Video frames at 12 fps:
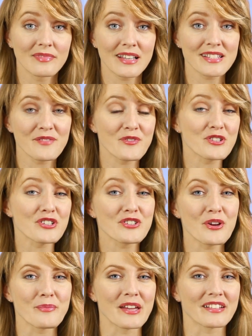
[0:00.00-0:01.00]
That's it for
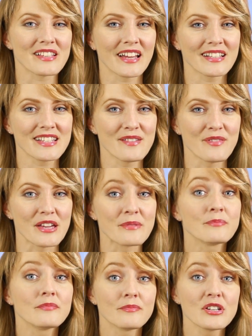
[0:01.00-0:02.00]
Just Show Me on Tecca
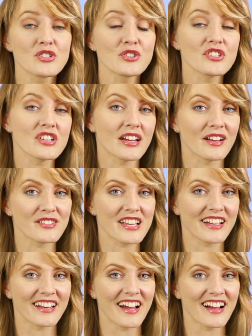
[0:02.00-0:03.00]
TV. Be sure to check out
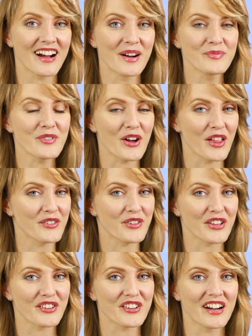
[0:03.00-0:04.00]
tecca.com for all of
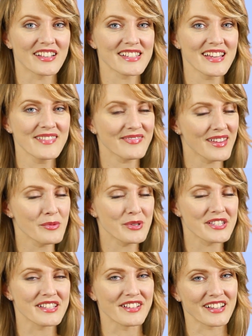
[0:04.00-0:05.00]
our other content, and
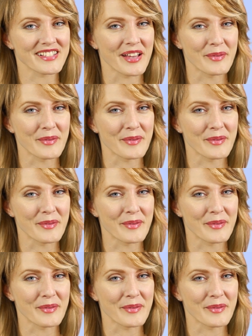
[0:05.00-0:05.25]
we'll see you next